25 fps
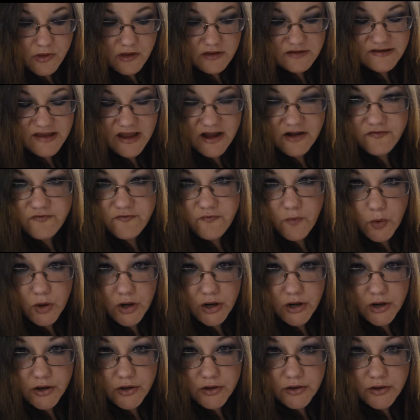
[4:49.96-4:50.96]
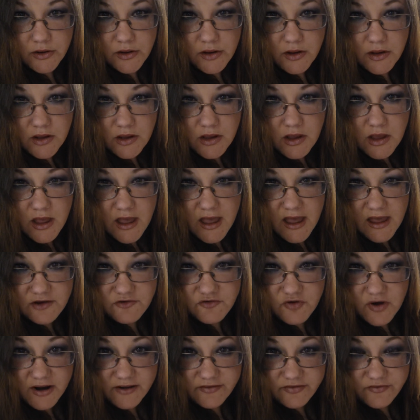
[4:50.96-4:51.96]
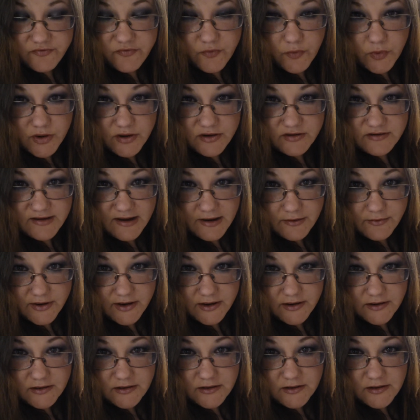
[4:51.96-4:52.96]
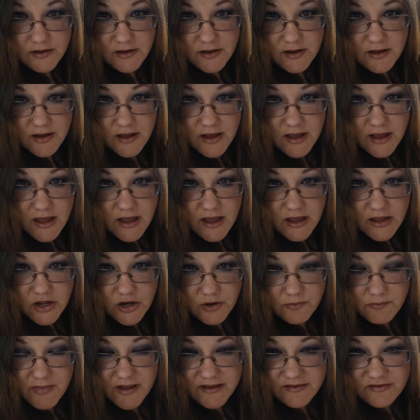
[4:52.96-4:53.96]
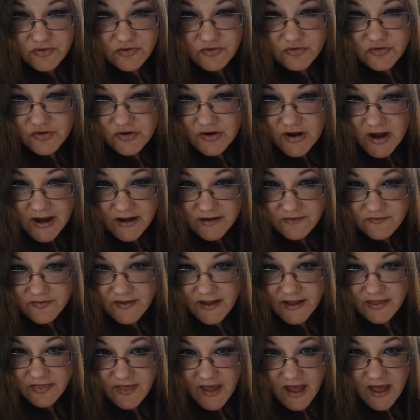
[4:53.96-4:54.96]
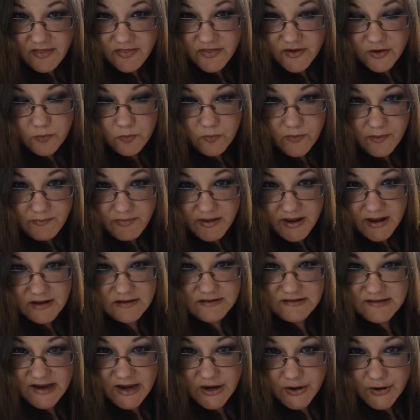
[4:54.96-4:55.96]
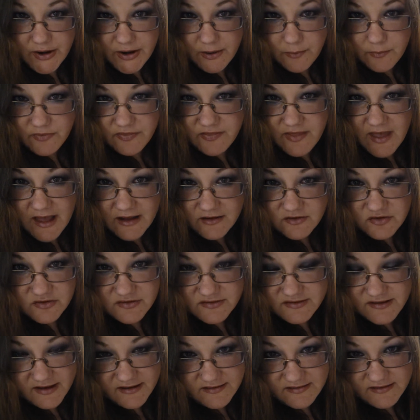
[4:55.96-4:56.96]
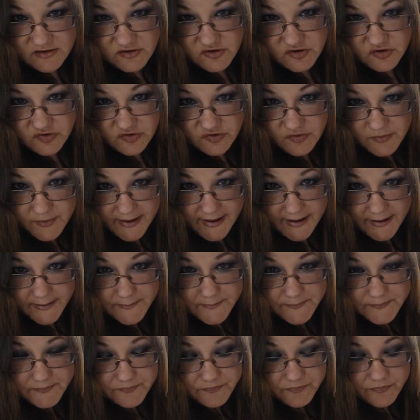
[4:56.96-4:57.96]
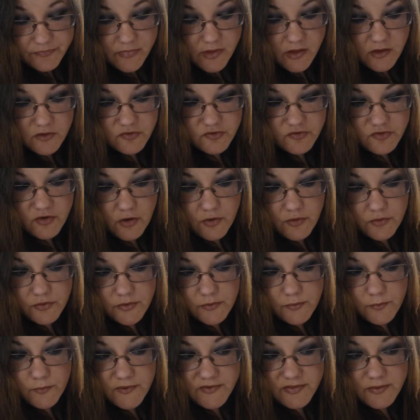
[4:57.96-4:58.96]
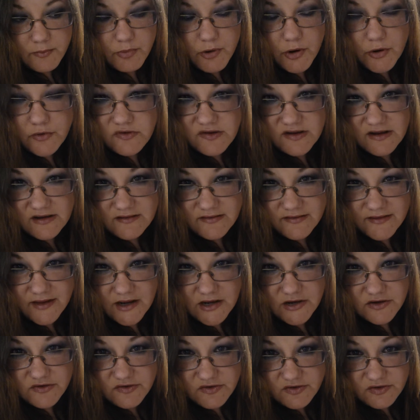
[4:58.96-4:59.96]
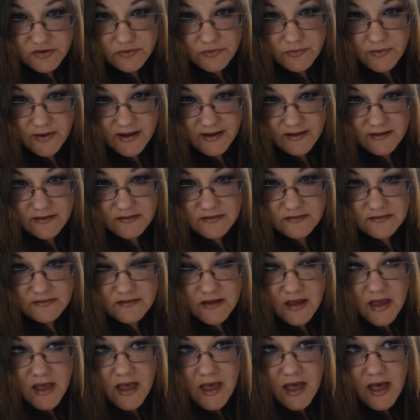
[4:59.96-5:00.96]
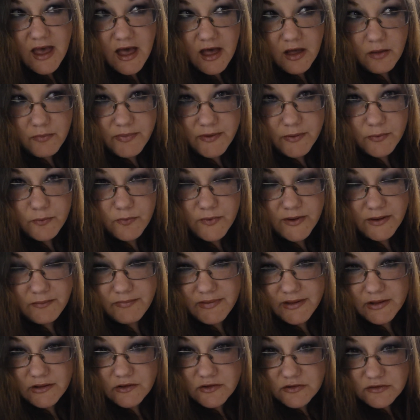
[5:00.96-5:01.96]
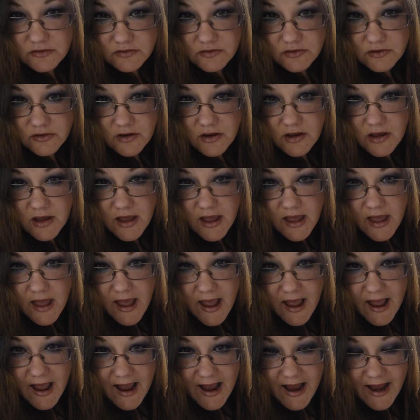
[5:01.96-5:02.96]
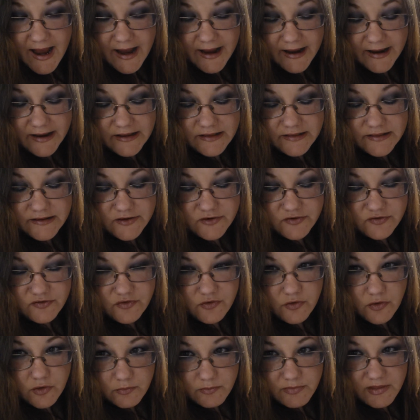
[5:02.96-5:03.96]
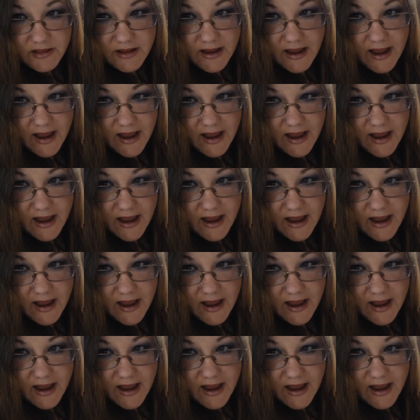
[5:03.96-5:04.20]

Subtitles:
take a fork and drag the fork down it. Your muscles are kind of like that. They're ripping and tearing with the exercise that you're doing. So what the protein's going to do is help it rebuild. And there's normally